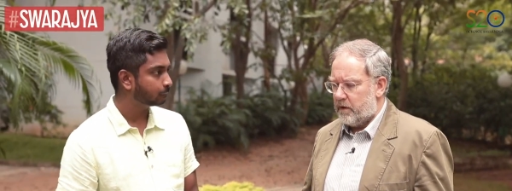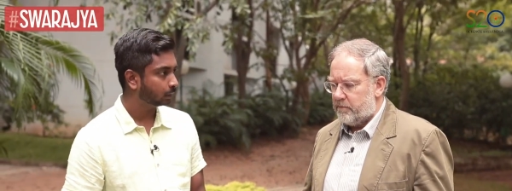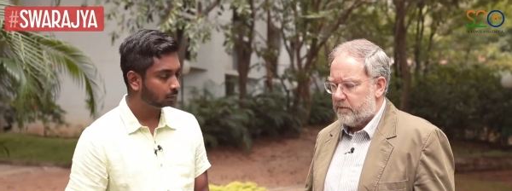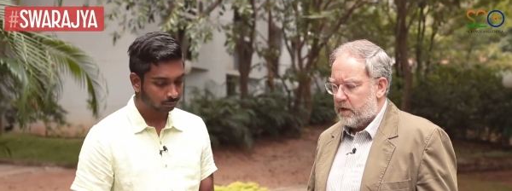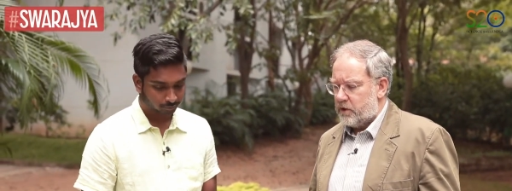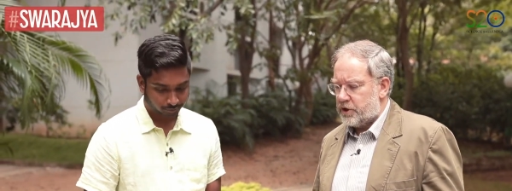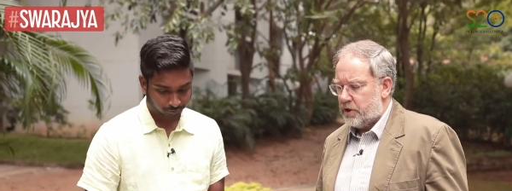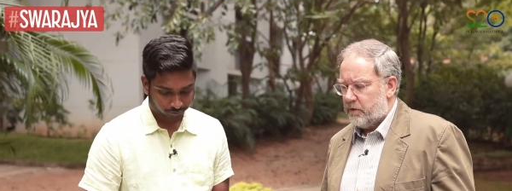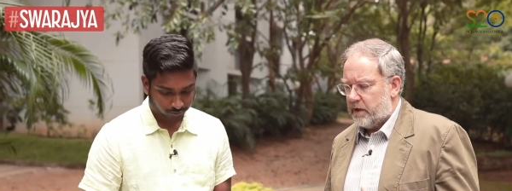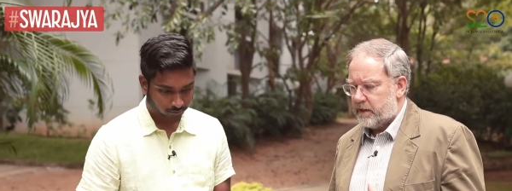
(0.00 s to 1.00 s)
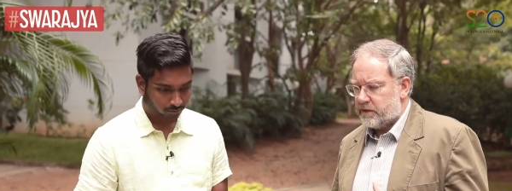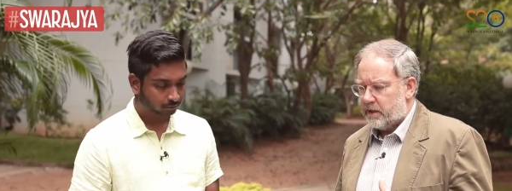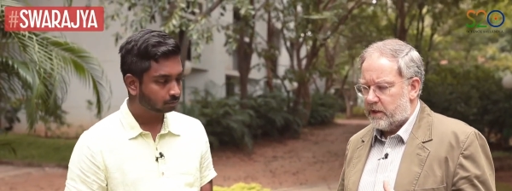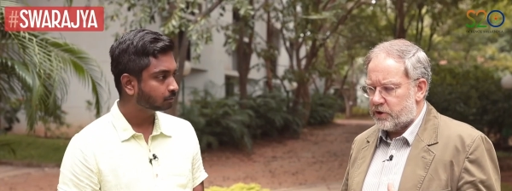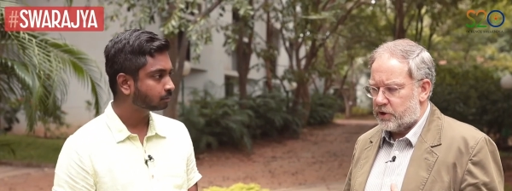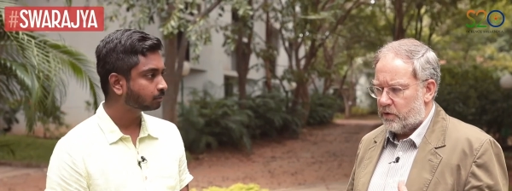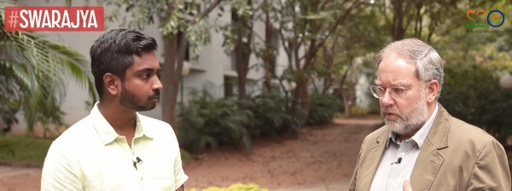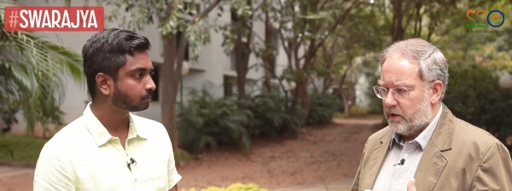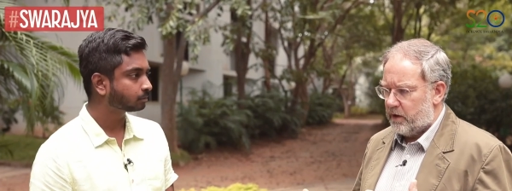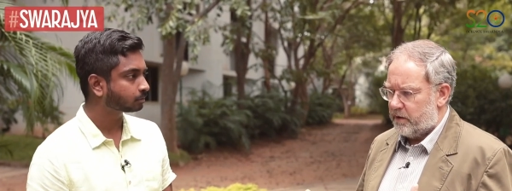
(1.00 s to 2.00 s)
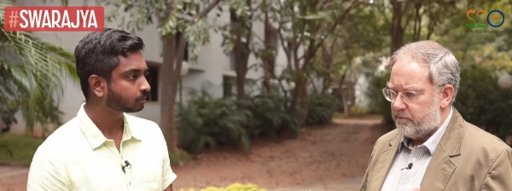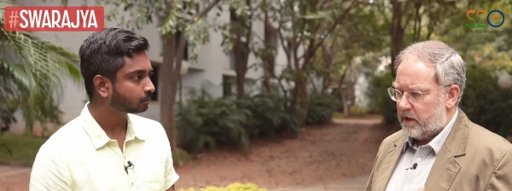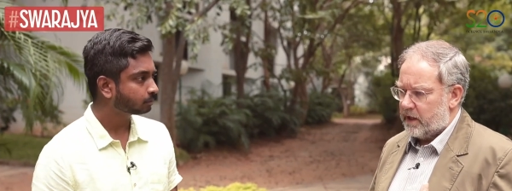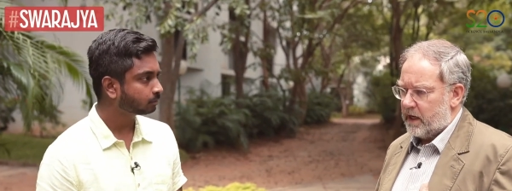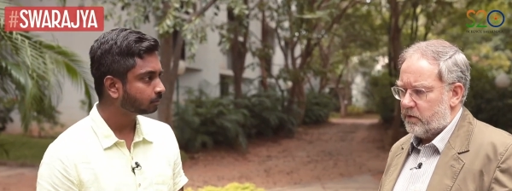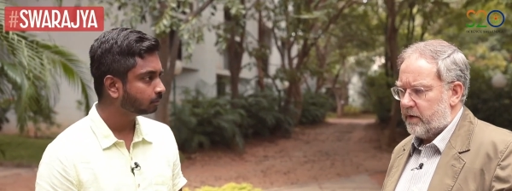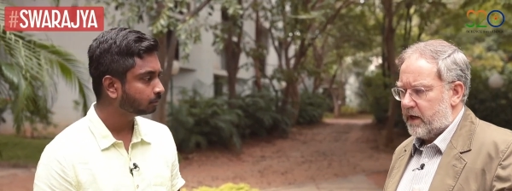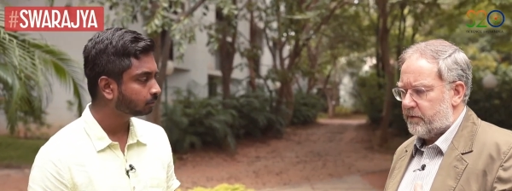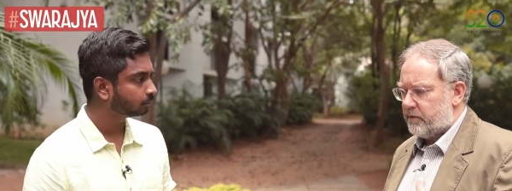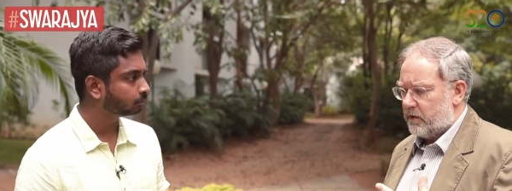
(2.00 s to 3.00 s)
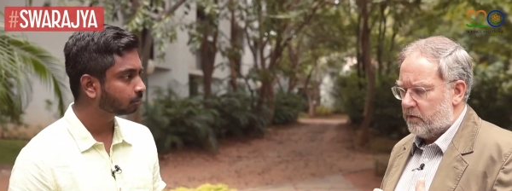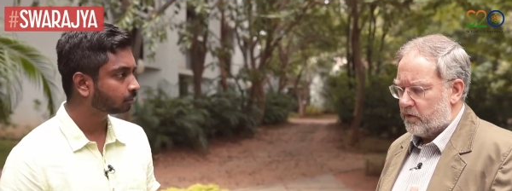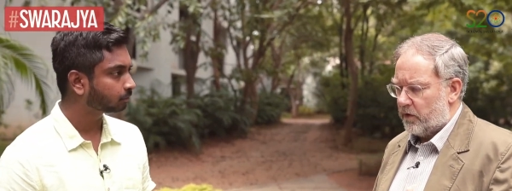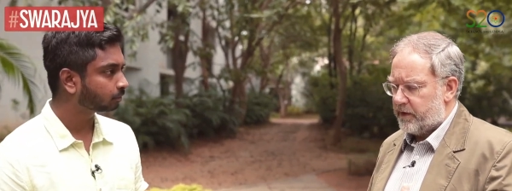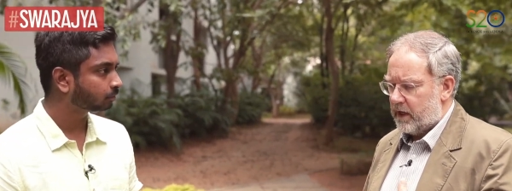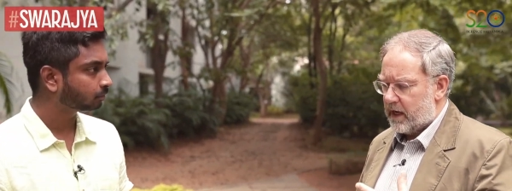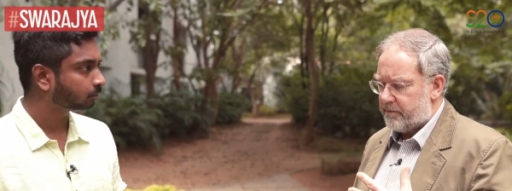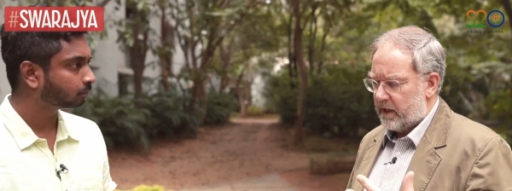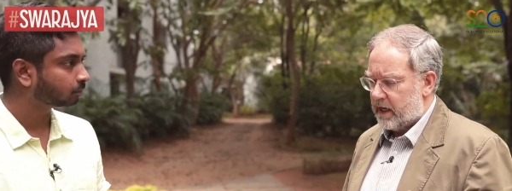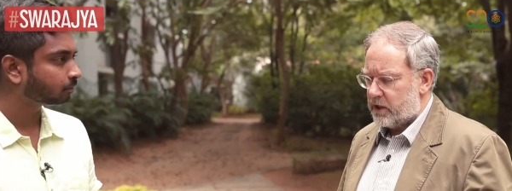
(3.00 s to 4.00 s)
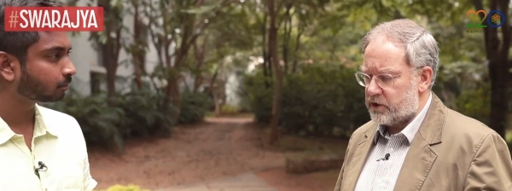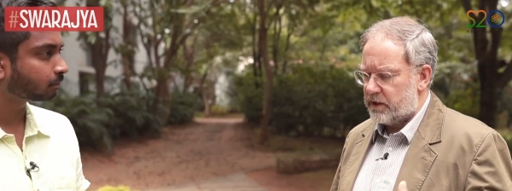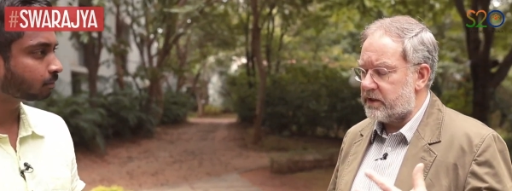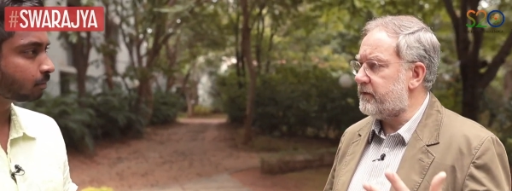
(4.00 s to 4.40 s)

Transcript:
Speaker 1: um, issue, and it's an issue um, again where you've got the application and